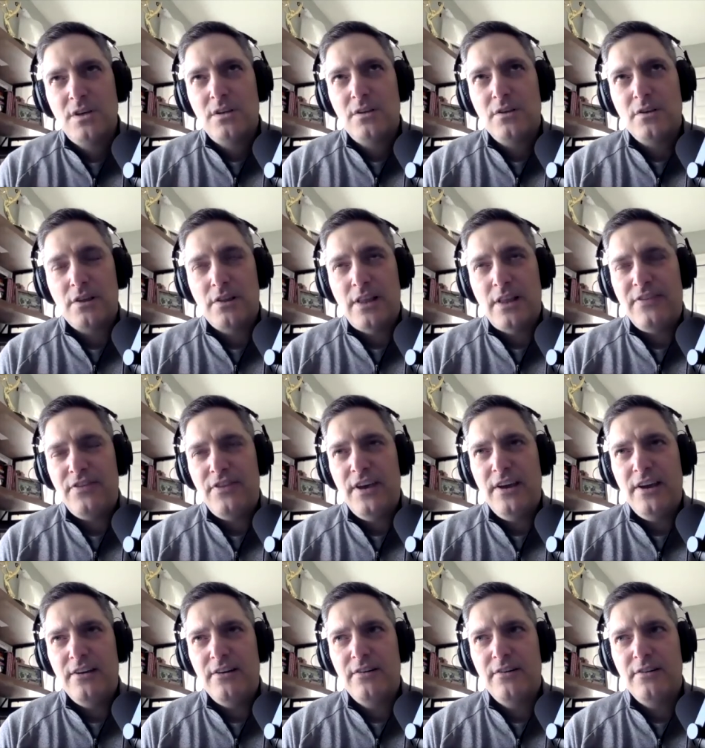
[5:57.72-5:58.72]
There's a lot
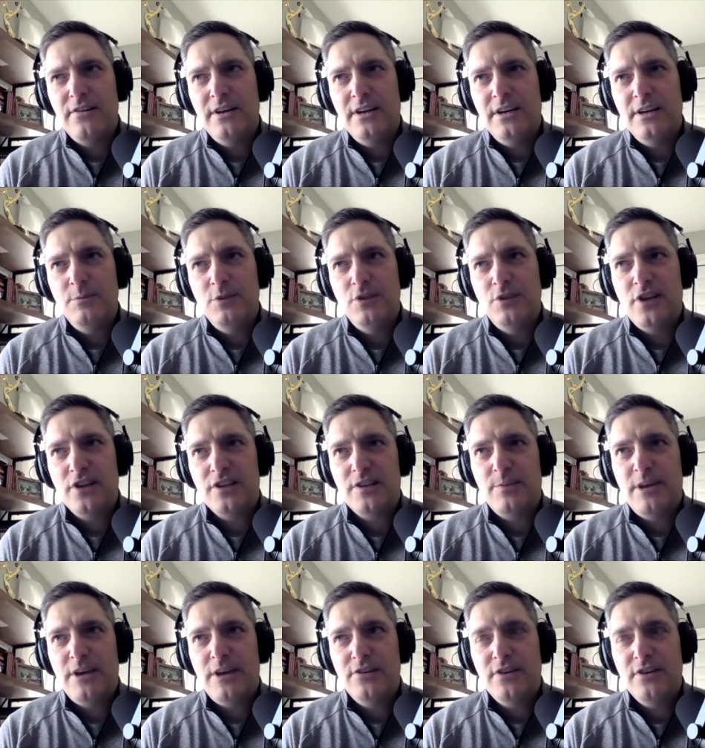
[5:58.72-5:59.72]
there. You talked
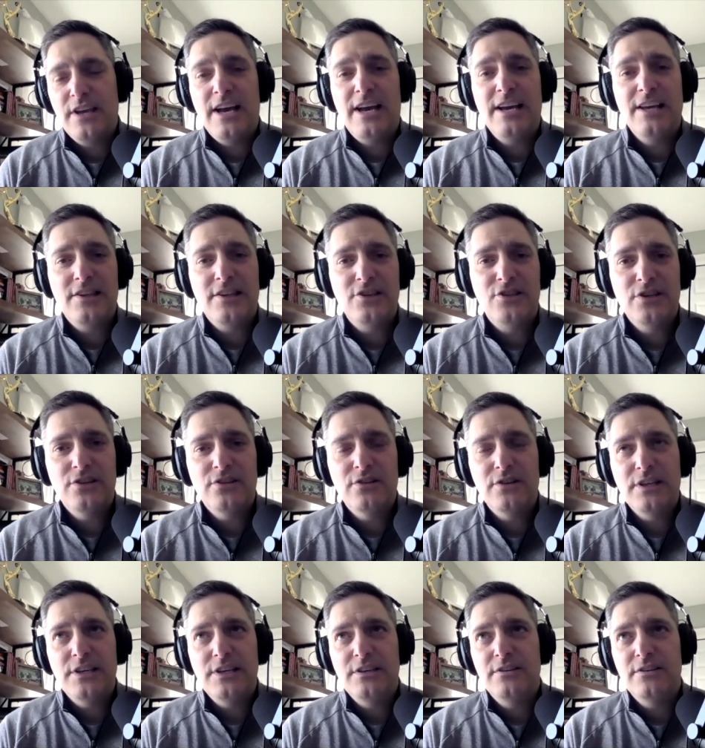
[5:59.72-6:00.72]
about your guys'
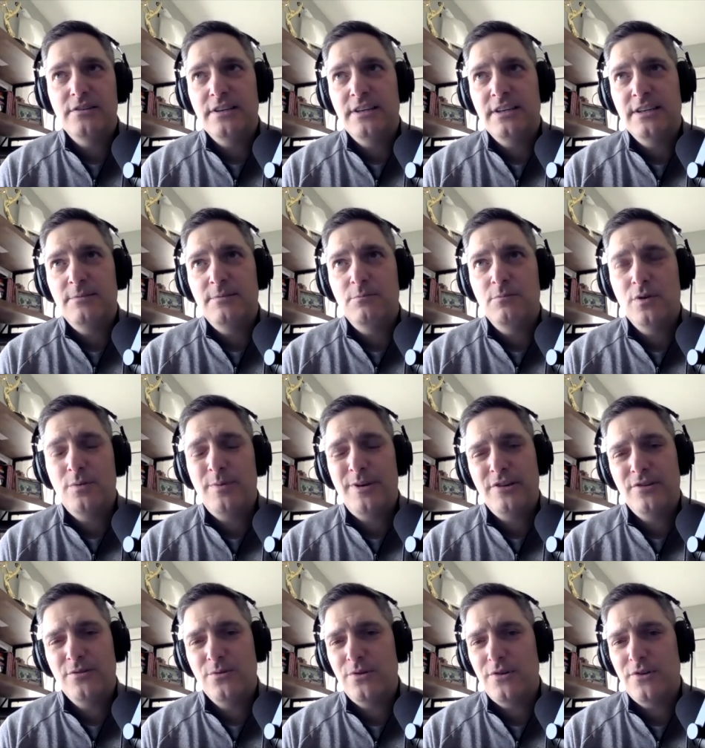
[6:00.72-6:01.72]
agility. What
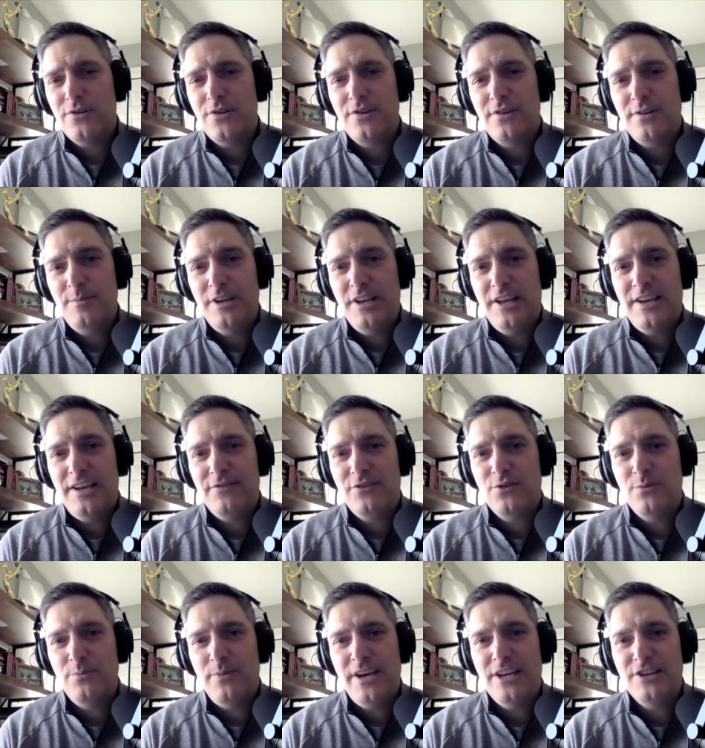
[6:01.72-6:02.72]
about yours? I mean, I have
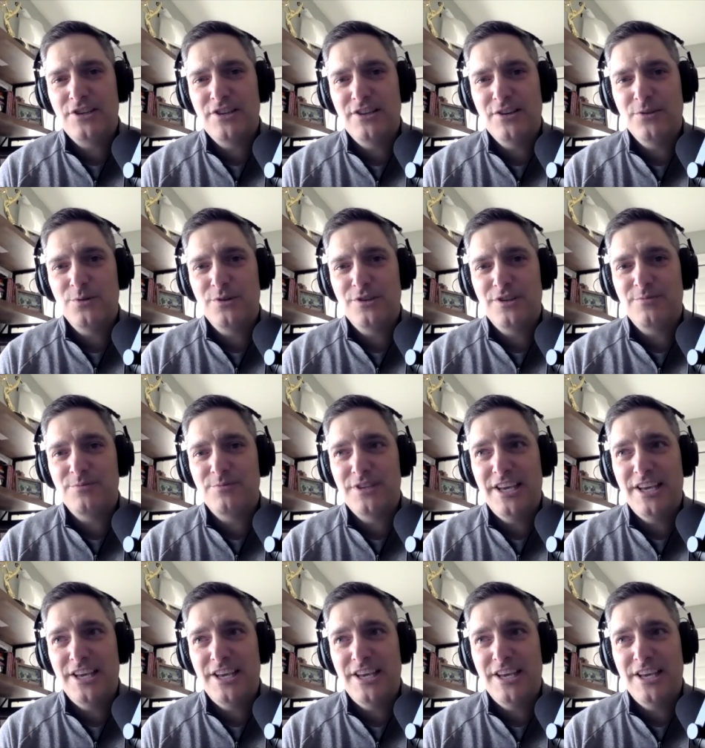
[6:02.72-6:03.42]
to imagine there were some